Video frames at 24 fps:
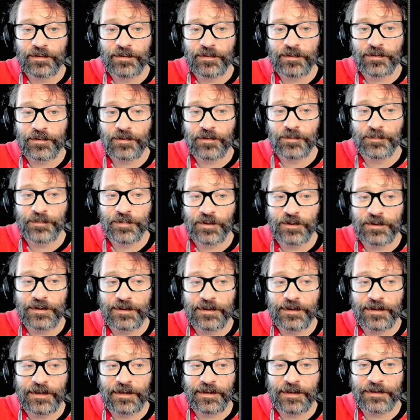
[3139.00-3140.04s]
So
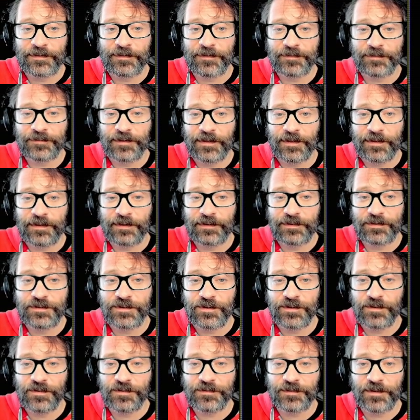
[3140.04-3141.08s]
bodyguard, starting at
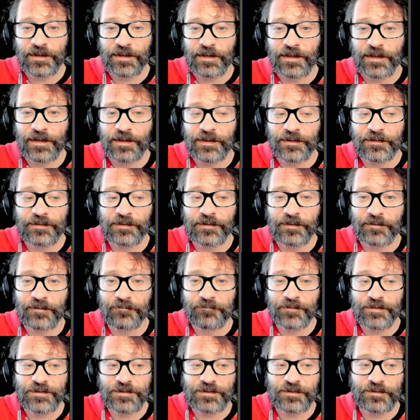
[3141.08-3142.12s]
2 stars,
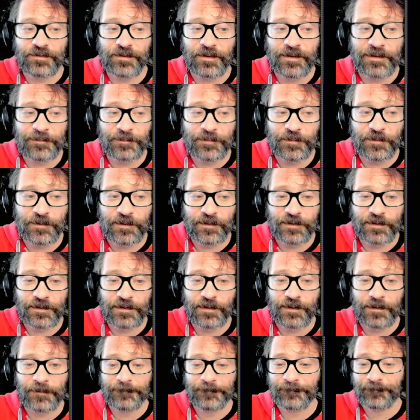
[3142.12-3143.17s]
aristocratic
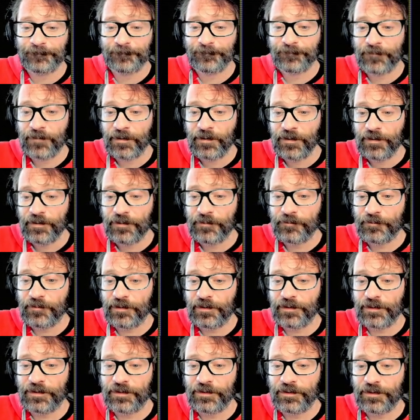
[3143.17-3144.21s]
bodyguard.
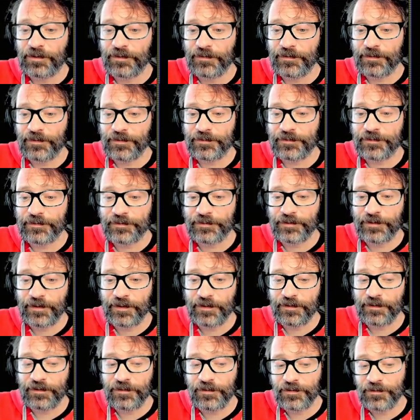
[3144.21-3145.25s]
Why not? Let's just hire
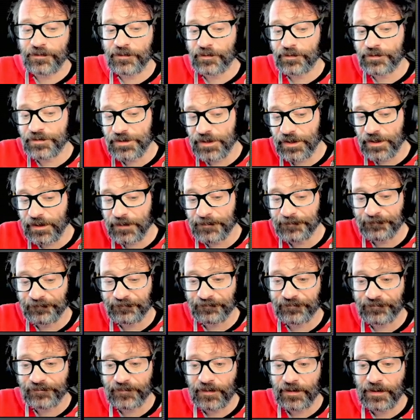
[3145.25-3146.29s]
you, you're cheap.
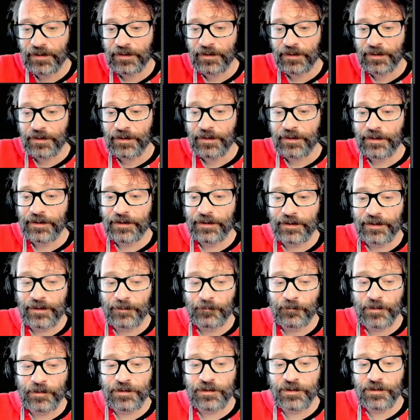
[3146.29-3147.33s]

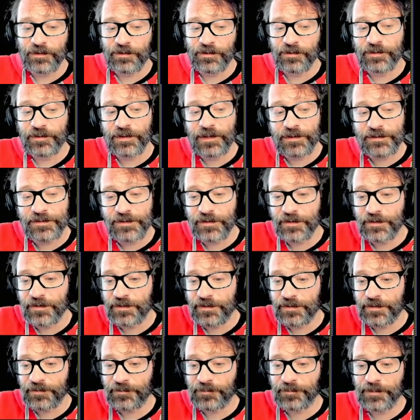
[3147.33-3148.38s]
When you get to
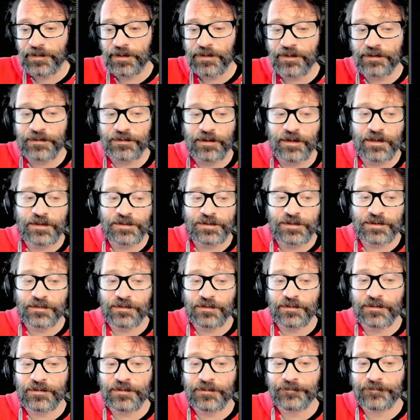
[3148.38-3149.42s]
these big
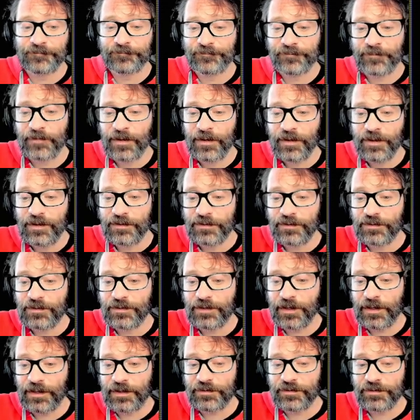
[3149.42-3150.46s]
stations, you
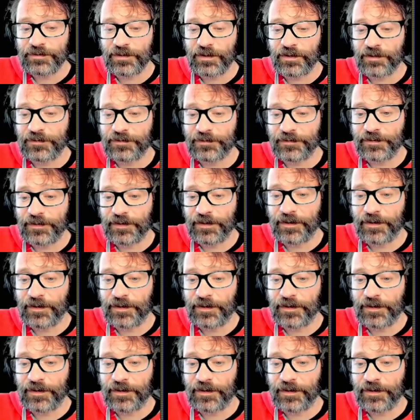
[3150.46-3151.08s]
can just...